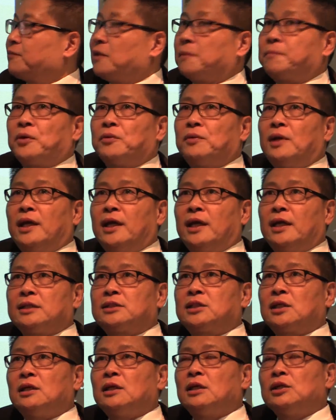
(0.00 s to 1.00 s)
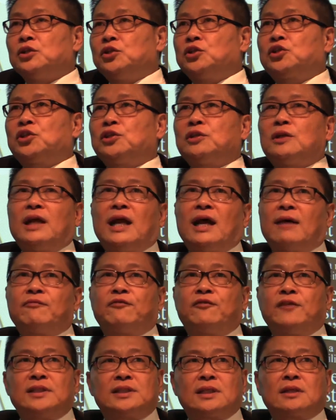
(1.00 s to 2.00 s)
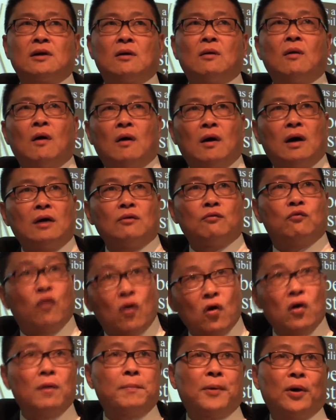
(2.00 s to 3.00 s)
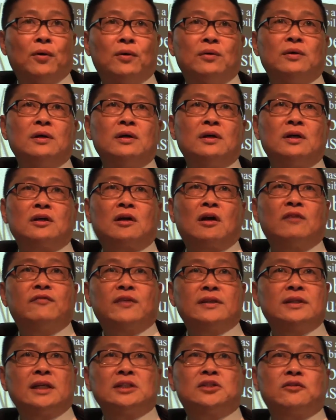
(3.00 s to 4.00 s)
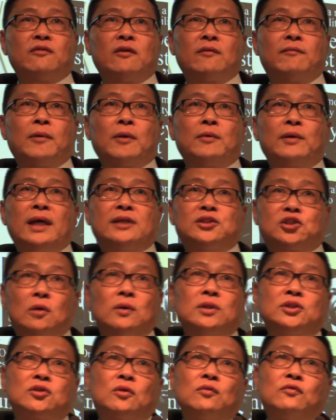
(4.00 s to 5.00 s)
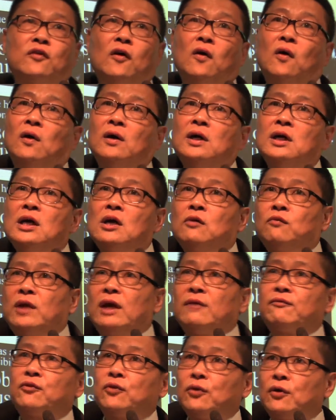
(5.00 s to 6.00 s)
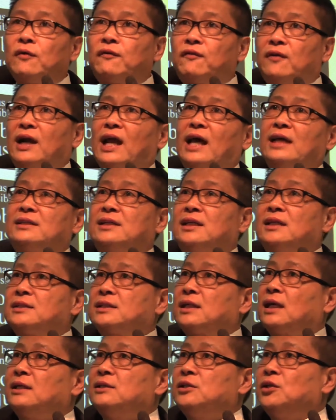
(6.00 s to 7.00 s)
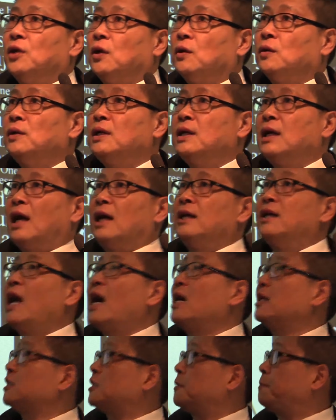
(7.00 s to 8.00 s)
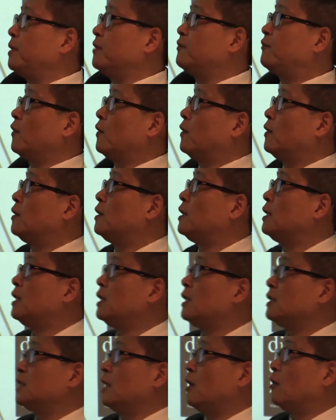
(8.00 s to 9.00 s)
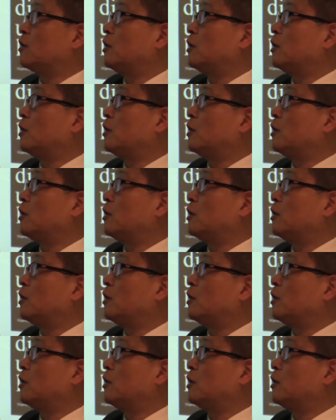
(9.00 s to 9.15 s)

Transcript: with the police. You shouldn't have physical or verbal confrontation with the police, and so on and so forth. We have rules like this, announced before the